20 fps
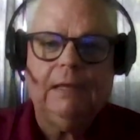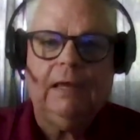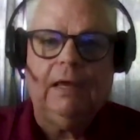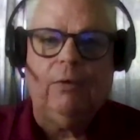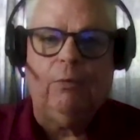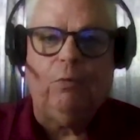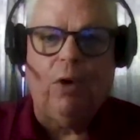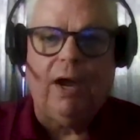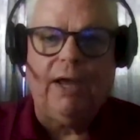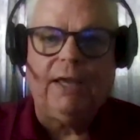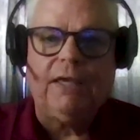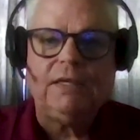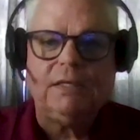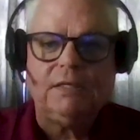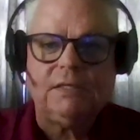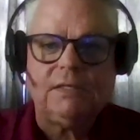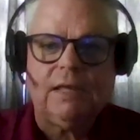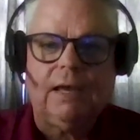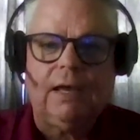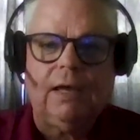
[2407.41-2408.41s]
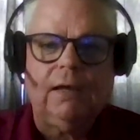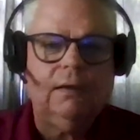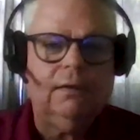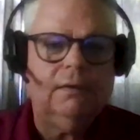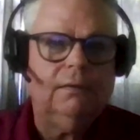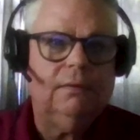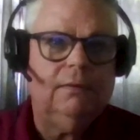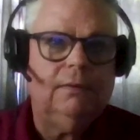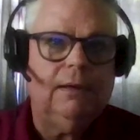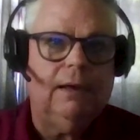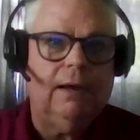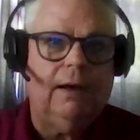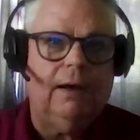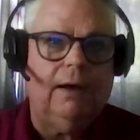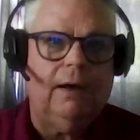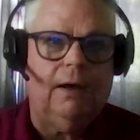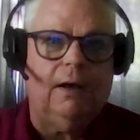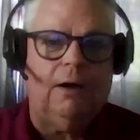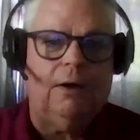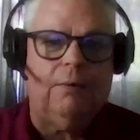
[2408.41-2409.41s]
And why is that?
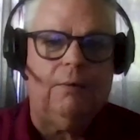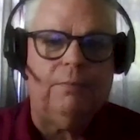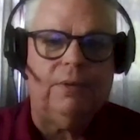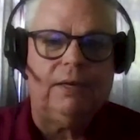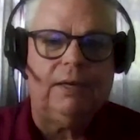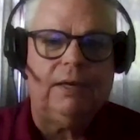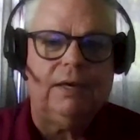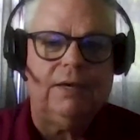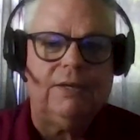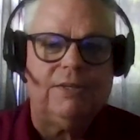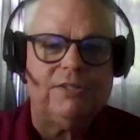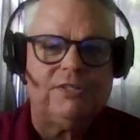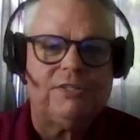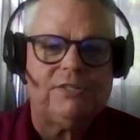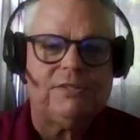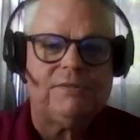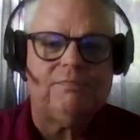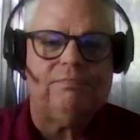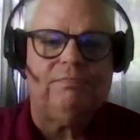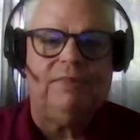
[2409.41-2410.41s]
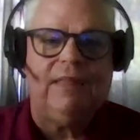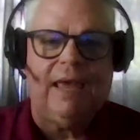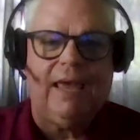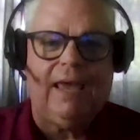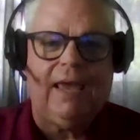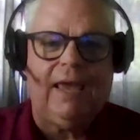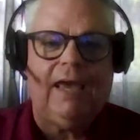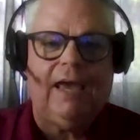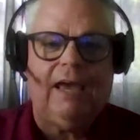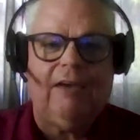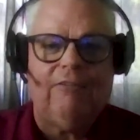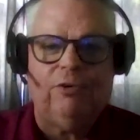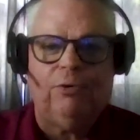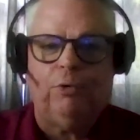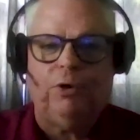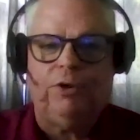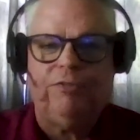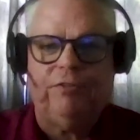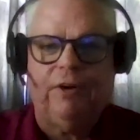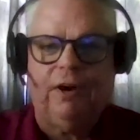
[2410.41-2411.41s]
Because they
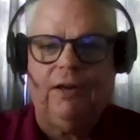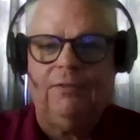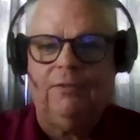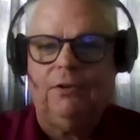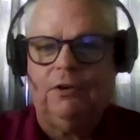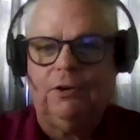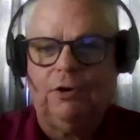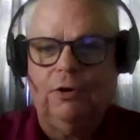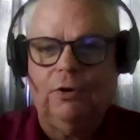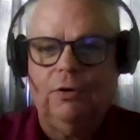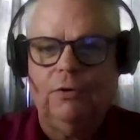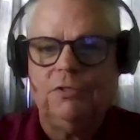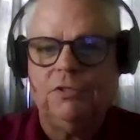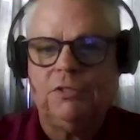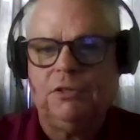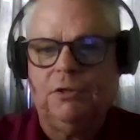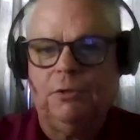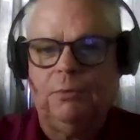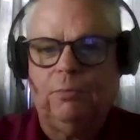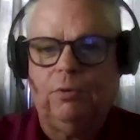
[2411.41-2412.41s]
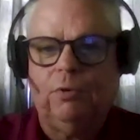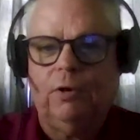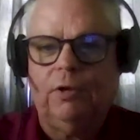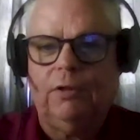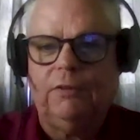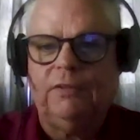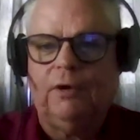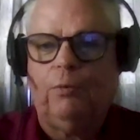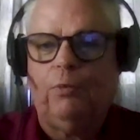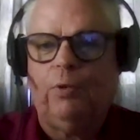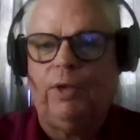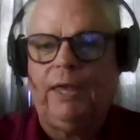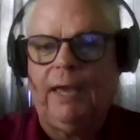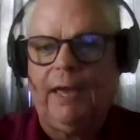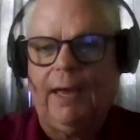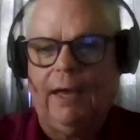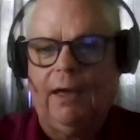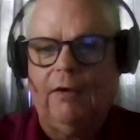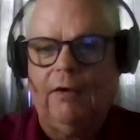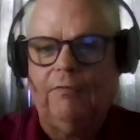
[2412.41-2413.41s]
haven't refined their codes to the point that we
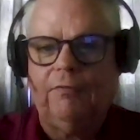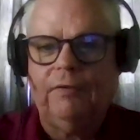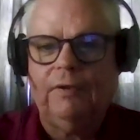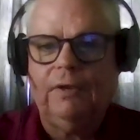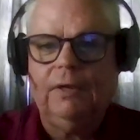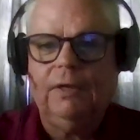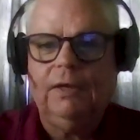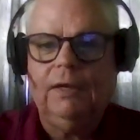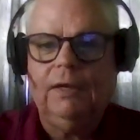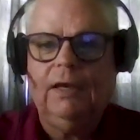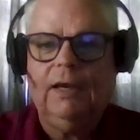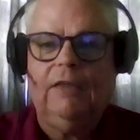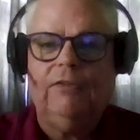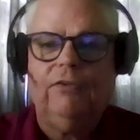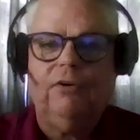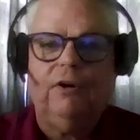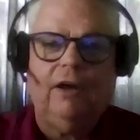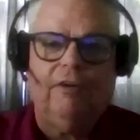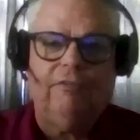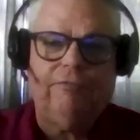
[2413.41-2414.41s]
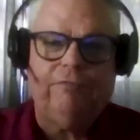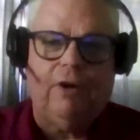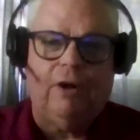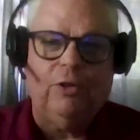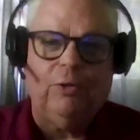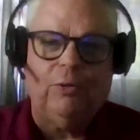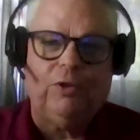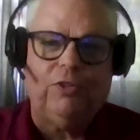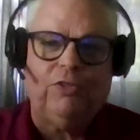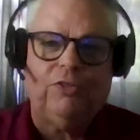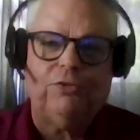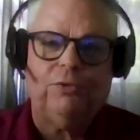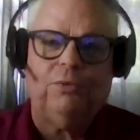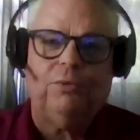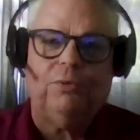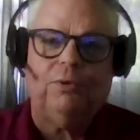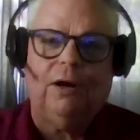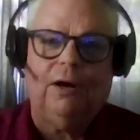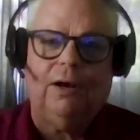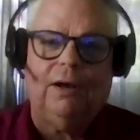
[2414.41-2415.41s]
have, and they're not following
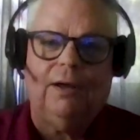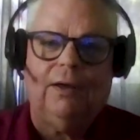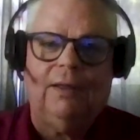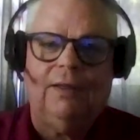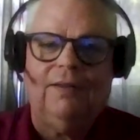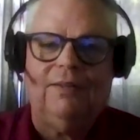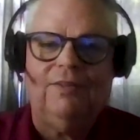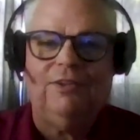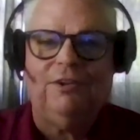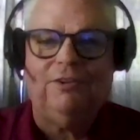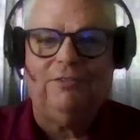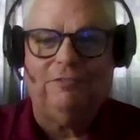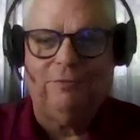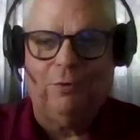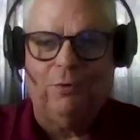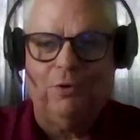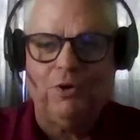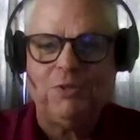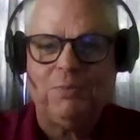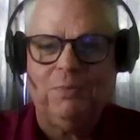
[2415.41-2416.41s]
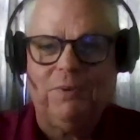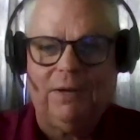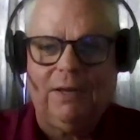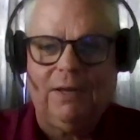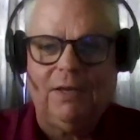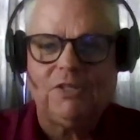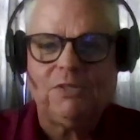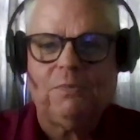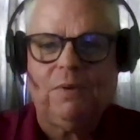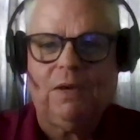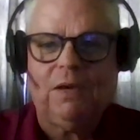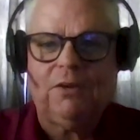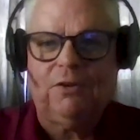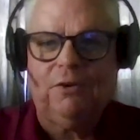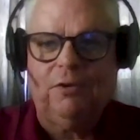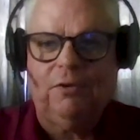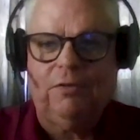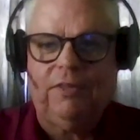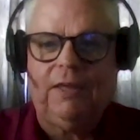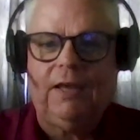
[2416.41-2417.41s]
through on the enforcement aspect,
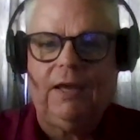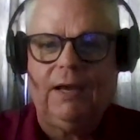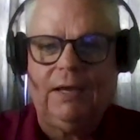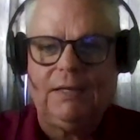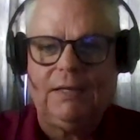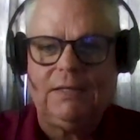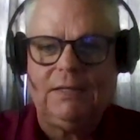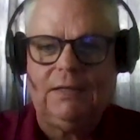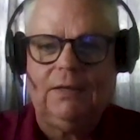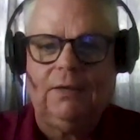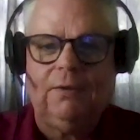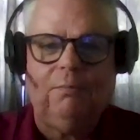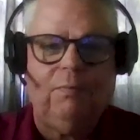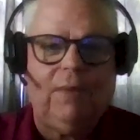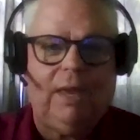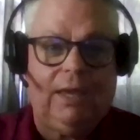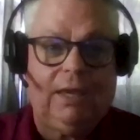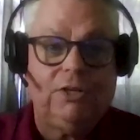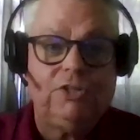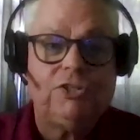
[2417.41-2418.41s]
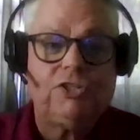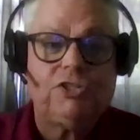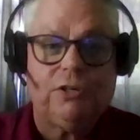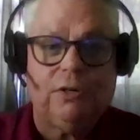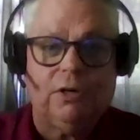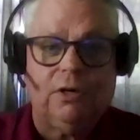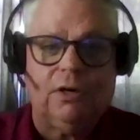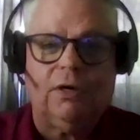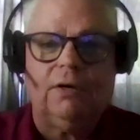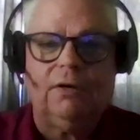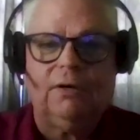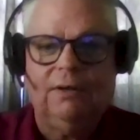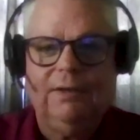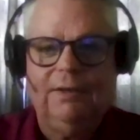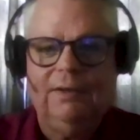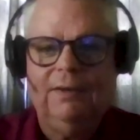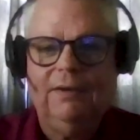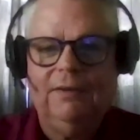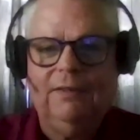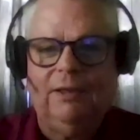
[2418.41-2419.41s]
the ITM, making sure
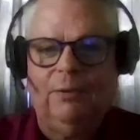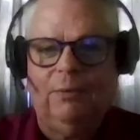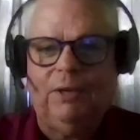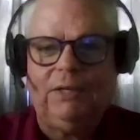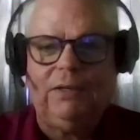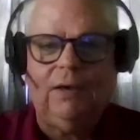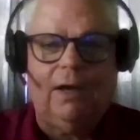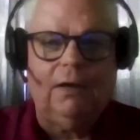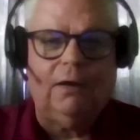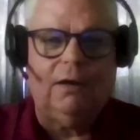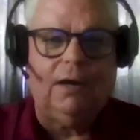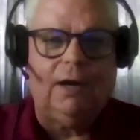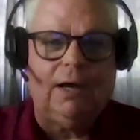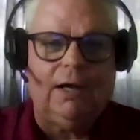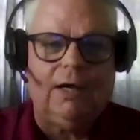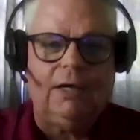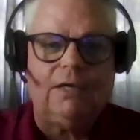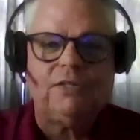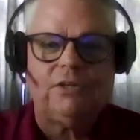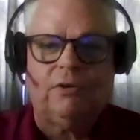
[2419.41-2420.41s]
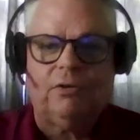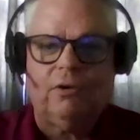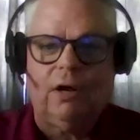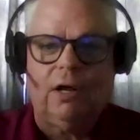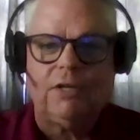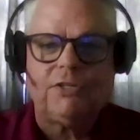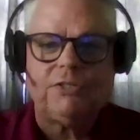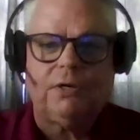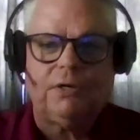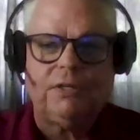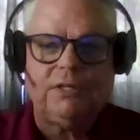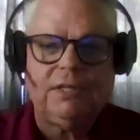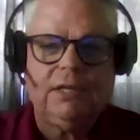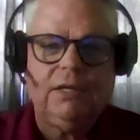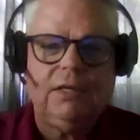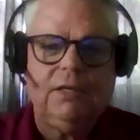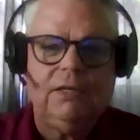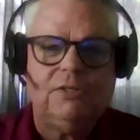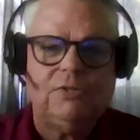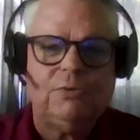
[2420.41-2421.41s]
that we dot our I's and cross our
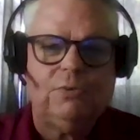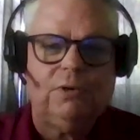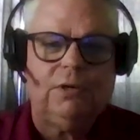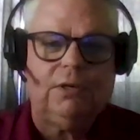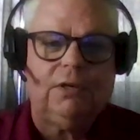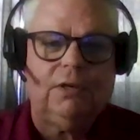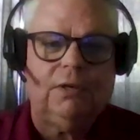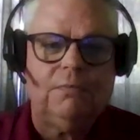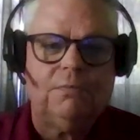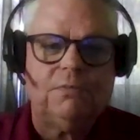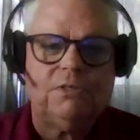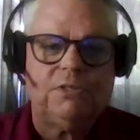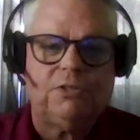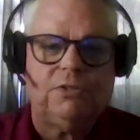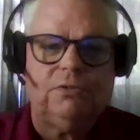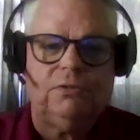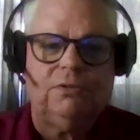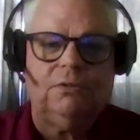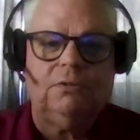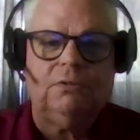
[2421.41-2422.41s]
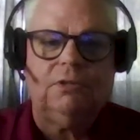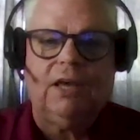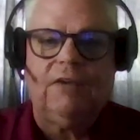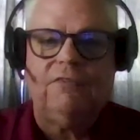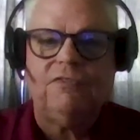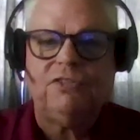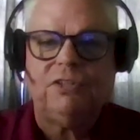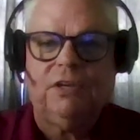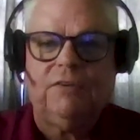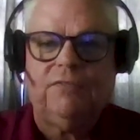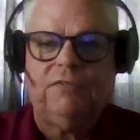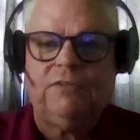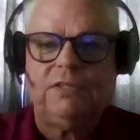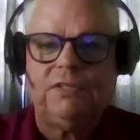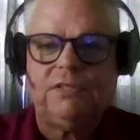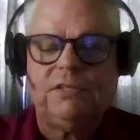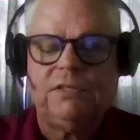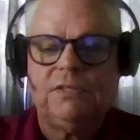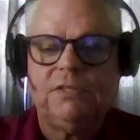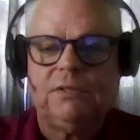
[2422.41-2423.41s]
T's when it comes to life safety
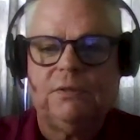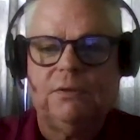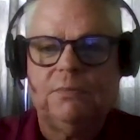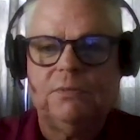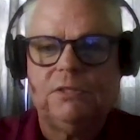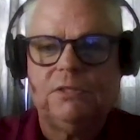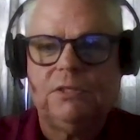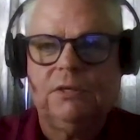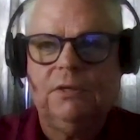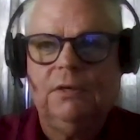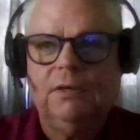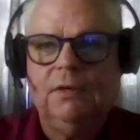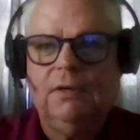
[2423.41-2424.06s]
systems.